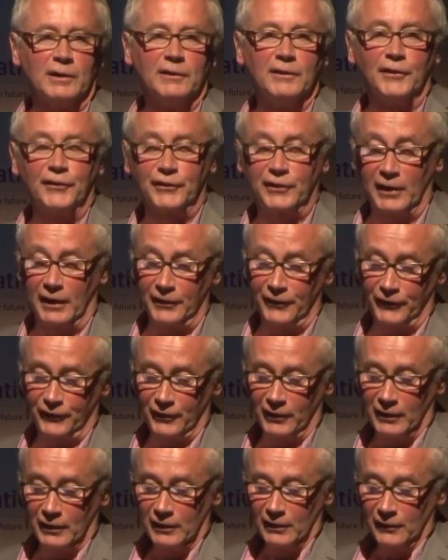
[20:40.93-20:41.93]
In this
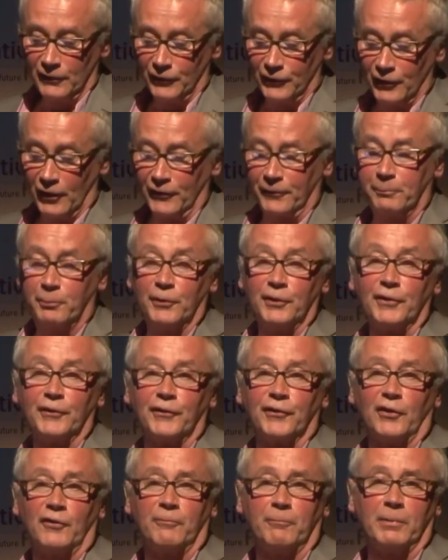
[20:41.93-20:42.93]
case, just putting
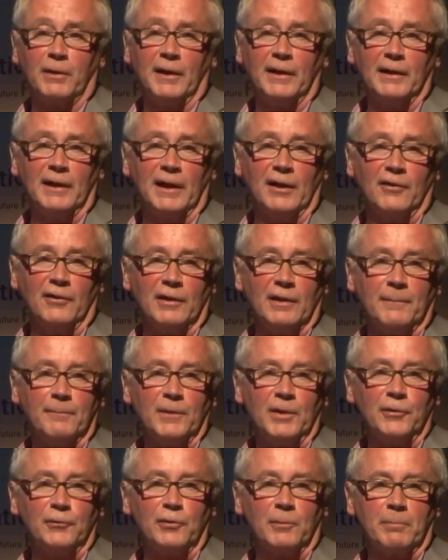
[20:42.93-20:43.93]
soft play area
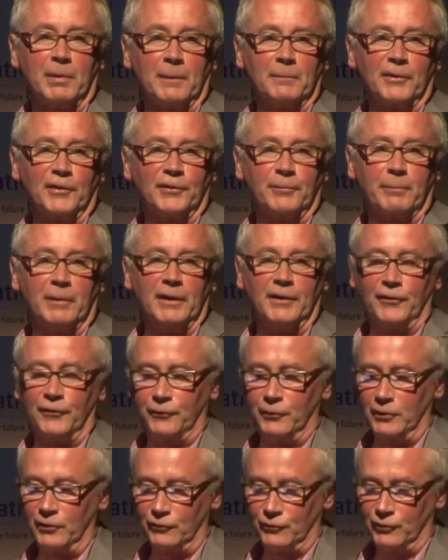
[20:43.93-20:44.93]
into a public space
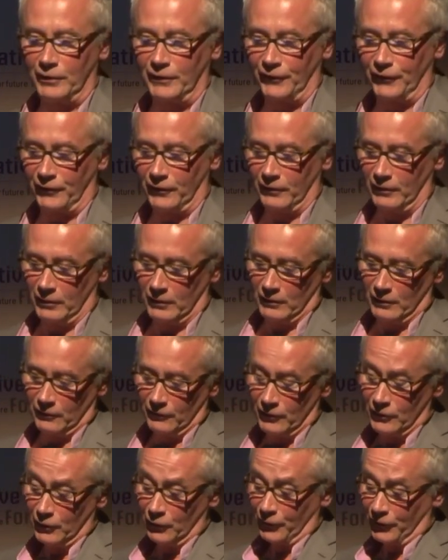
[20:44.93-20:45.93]
to increase
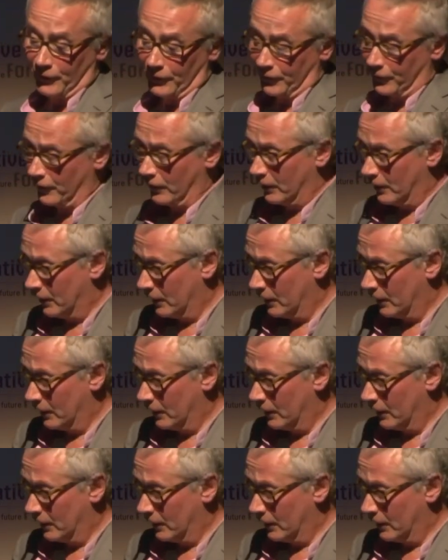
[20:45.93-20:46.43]
the usage.